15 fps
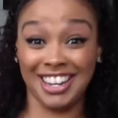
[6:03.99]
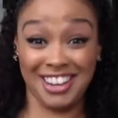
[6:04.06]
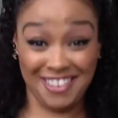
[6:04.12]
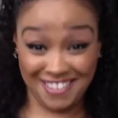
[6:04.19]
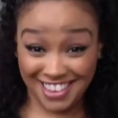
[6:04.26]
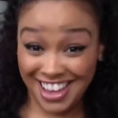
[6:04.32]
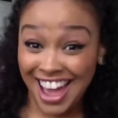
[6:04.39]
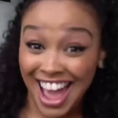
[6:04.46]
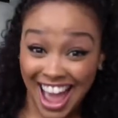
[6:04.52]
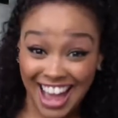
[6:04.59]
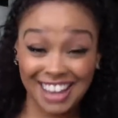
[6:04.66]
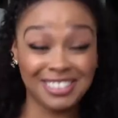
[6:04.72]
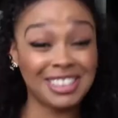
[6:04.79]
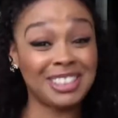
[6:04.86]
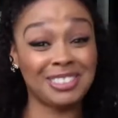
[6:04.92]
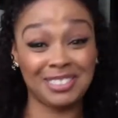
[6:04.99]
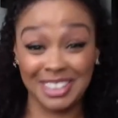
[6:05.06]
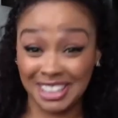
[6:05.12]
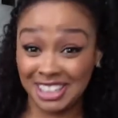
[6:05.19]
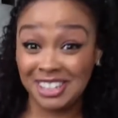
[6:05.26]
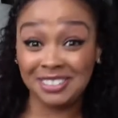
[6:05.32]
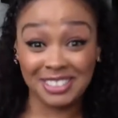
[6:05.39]
Okay? It was
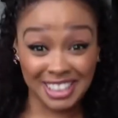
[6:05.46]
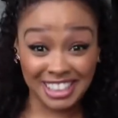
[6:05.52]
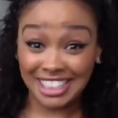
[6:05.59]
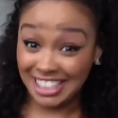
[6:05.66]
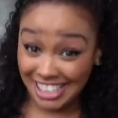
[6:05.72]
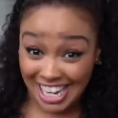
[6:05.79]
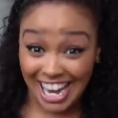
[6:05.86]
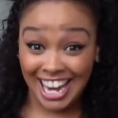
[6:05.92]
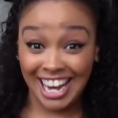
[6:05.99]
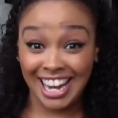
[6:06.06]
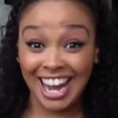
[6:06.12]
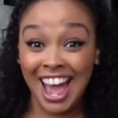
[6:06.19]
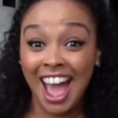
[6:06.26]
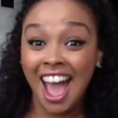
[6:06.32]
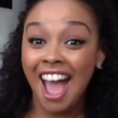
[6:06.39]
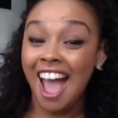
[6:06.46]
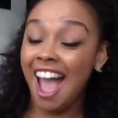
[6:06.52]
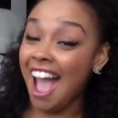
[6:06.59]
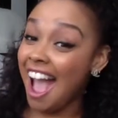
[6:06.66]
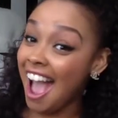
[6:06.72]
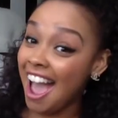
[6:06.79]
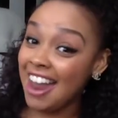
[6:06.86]
really, really tight.
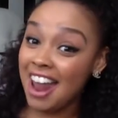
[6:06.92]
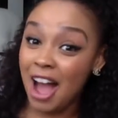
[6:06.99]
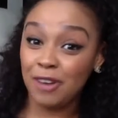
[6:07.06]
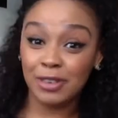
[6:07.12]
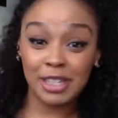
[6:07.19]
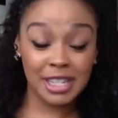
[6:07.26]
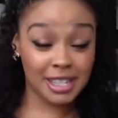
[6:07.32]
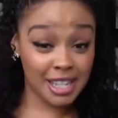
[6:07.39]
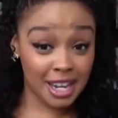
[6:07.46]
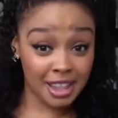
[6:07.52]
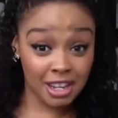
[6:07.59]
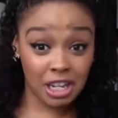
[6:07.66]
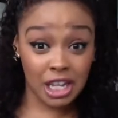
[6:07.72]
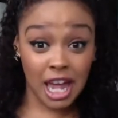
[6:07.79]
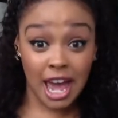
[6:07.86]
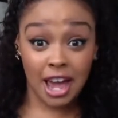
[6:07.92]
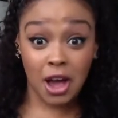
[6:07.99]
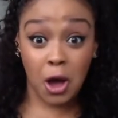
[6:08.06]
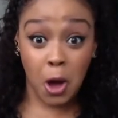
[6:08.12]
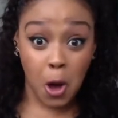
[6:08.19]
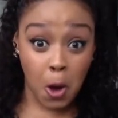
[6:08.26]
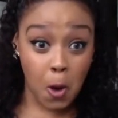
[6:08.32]
And I was just sitting there like,
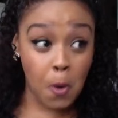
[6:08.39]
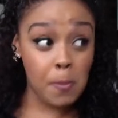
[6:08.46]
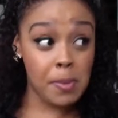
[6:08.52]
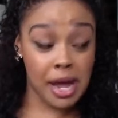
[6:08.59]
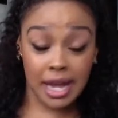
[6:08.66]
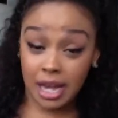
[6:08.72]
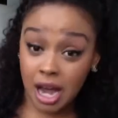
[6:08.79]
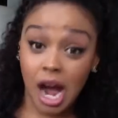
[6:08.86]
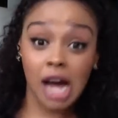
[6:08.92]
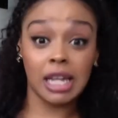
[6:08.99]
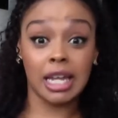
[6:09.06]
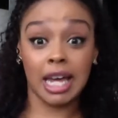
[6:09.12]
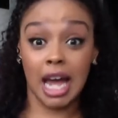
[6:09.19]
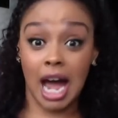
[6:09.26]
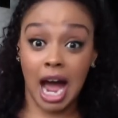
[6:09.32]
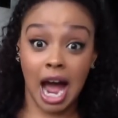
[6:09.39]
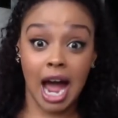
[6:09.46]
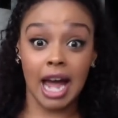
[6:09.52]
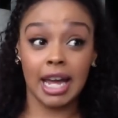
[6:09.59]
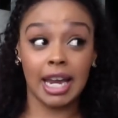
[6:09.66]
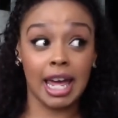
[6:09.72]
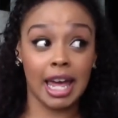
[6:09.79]
oh, my God. Like,
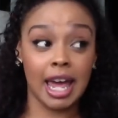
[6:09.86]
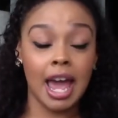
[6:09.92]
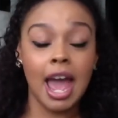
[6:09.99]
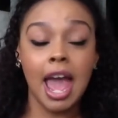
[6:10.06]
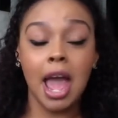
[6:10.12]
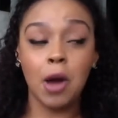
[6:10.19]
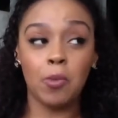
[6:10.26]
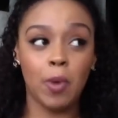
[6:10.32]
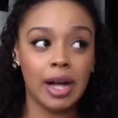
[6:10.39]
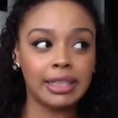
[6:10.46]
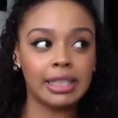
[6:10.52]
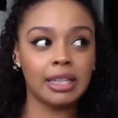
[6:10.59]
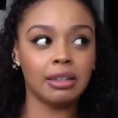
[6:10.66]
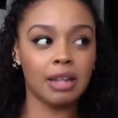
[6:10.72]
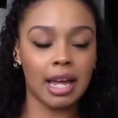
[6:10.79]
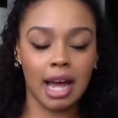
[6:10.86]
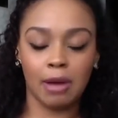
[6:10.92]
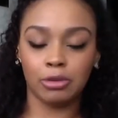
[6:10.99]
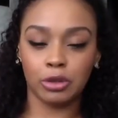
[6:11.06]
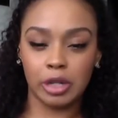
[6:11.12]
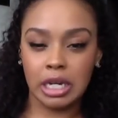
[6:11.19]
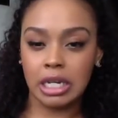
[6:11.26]
it wasn't like I
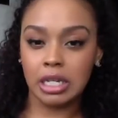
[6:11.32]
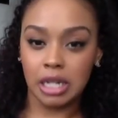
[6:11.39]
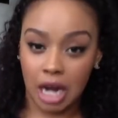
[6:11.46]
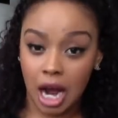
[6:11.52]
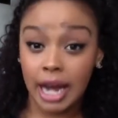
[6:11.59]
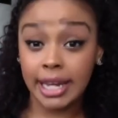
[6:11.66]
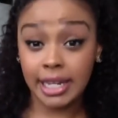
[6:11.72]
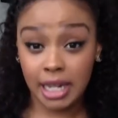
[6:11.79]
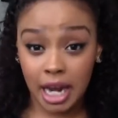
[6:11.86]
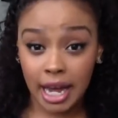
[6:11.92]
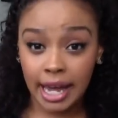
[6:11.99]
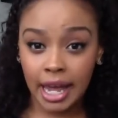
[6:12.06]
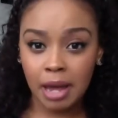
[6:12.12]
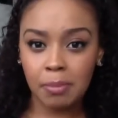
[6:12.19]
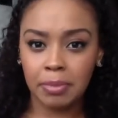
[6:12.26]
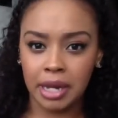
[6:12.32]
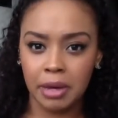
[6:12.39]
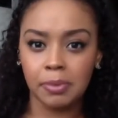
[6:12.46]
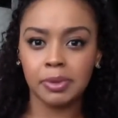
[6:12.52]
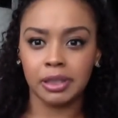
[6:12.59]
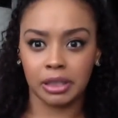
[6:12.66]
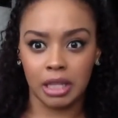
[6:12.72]
was going to die tight, but
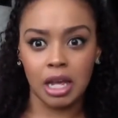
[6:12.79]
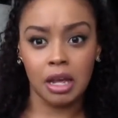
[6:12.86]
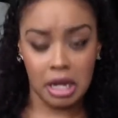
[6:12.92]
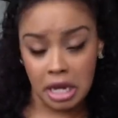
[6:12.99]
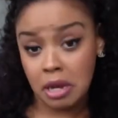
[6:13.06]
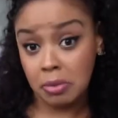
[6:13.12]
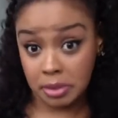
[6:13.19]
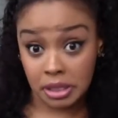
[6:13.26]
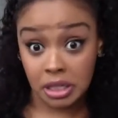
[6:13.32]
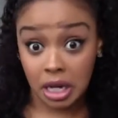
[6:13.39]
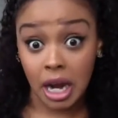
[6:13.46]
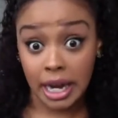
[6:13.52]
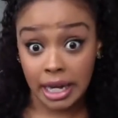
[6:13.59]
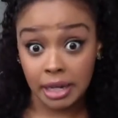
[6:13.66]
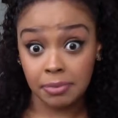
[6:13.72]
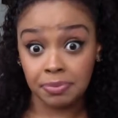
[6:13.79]
it was tight.